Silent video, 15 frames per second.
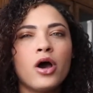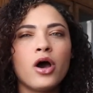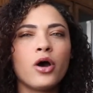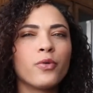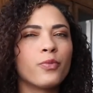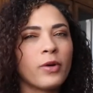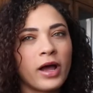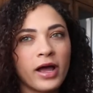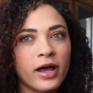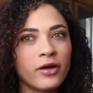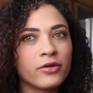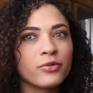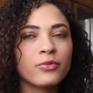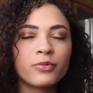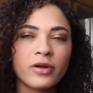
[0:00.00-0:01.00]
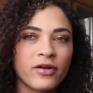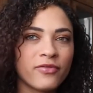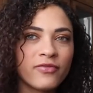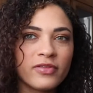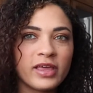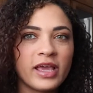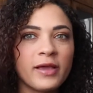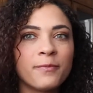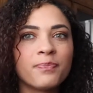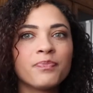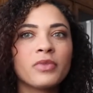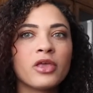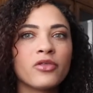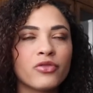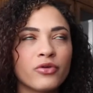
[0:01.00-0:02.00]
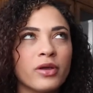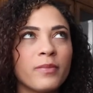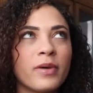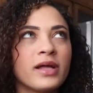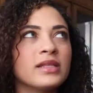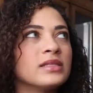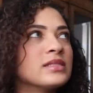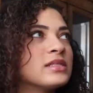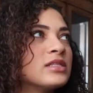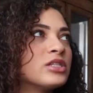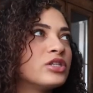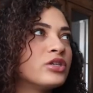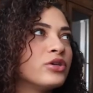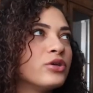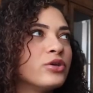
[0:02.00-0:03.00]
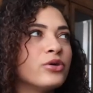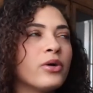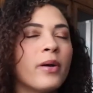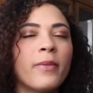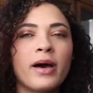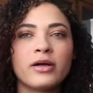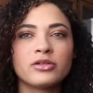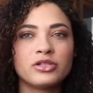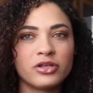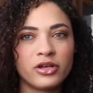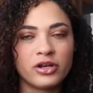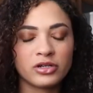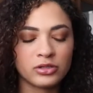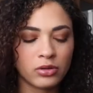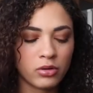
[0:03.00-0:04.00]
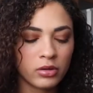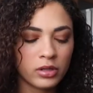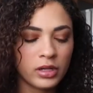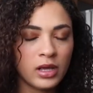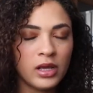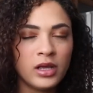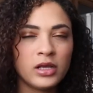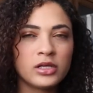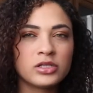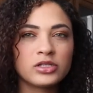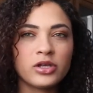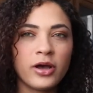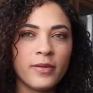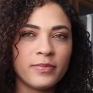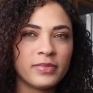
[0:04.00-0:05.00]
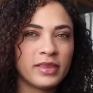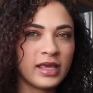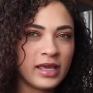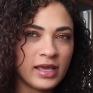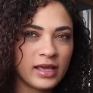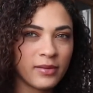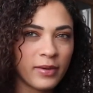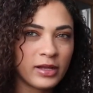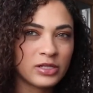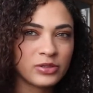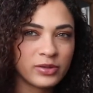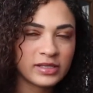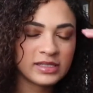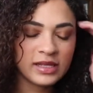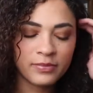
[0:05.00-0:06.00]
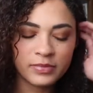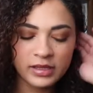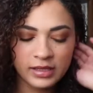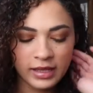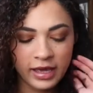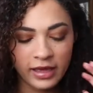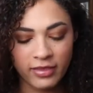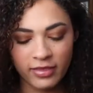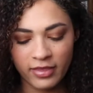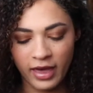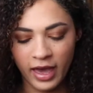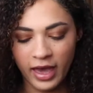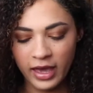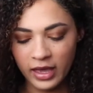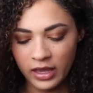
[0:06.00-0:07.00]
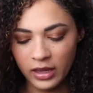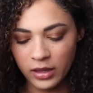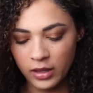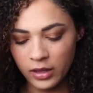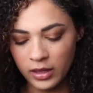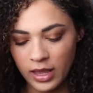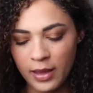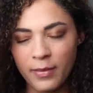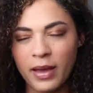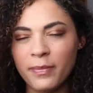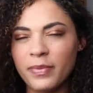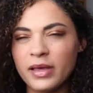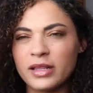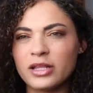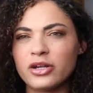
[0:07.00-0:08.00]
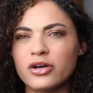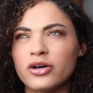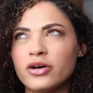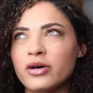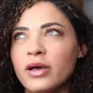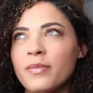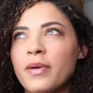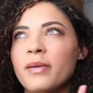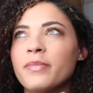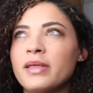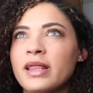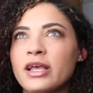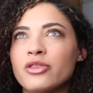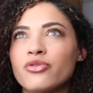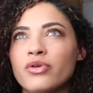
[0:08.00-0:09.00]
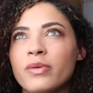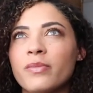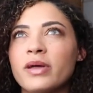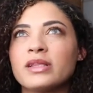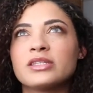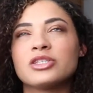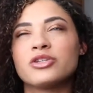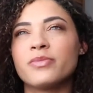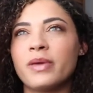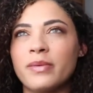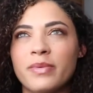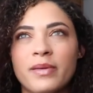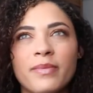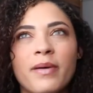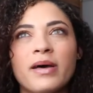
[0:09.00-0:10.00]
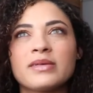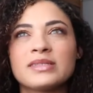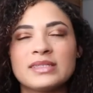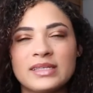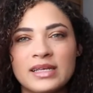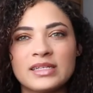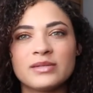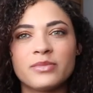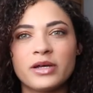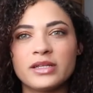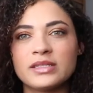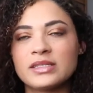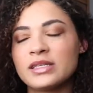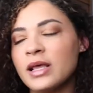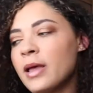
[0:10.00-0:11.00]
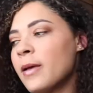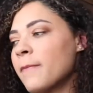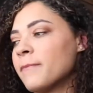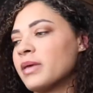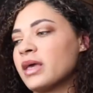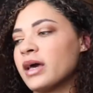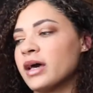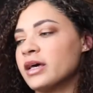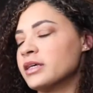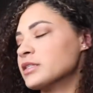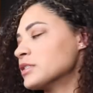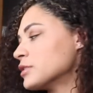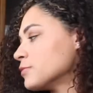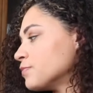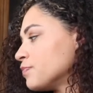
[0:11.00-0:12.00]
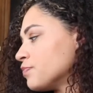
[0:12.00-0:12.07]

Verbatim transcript: around roughly 3 months to about 2 years old. So I'm thinking about doing something like that. It might be a little, it might be like 3 months to maybe about 6 months, because